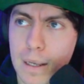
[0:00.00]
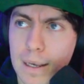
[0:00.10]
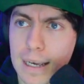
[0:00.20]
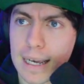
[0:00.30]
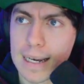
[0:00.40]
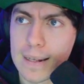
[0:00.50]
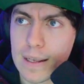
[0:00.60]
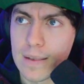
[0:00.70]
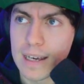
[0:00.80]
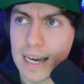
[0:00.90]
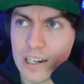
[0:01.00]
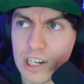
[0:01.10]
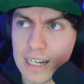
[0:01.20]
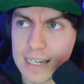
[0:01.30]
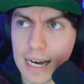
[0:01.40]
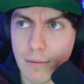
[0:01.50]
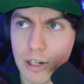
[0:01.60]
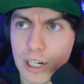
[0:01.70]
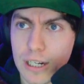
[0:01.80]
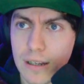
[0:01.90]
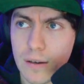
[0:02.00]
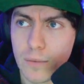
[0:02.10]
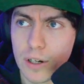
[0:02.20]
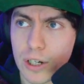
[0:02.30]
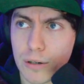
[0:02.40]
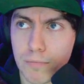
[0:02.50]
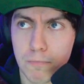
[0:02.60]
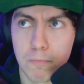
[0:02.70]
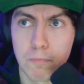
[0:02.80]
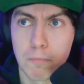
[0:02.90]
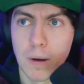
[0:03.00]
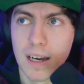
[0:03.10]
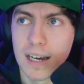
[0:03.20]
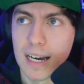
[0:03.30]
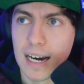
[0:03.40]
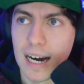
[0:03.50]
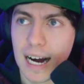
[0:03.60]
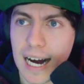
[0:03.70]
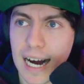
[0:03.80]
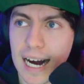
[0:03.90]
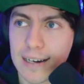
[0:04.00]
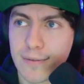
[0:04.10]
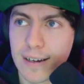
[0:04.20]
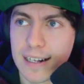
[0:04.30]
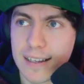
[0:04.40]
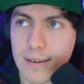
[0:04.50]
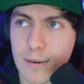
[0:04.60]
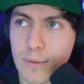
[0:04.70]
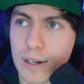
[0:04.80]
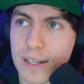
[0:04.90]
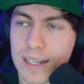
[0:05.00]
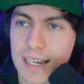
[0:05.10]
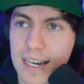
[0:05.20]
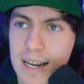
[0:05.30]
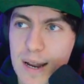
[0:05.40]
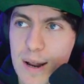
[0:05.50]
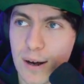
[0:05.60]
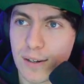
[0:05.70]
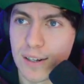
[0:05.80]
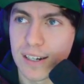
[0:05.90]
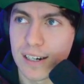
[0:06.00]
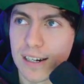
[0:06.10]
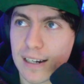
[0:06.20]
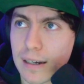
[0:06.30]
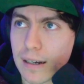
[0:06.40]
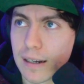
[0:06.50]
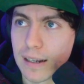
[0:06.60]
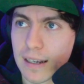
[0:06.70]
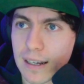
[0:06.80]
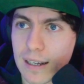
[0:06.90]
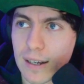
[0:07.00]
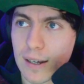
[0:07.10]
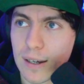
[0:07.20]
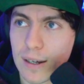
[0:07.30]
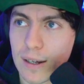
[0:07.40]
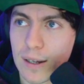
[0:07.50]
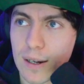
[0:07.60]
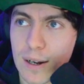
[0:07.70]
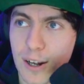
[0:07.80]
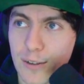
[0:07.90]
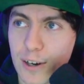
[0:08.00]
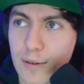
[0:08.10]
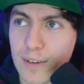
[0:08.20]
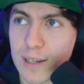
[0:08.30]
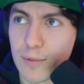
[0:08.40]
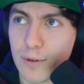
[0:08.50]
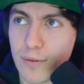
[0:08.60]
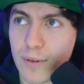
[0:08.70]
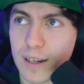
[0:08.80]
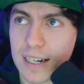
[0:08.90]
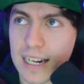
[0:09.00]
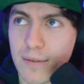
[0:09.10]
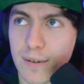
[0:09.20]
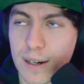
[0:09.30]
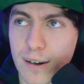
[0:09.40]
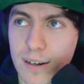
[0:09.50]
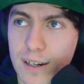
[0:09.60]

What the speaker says: then they actually double shield, which I felt was not the obvious move. Definitely not.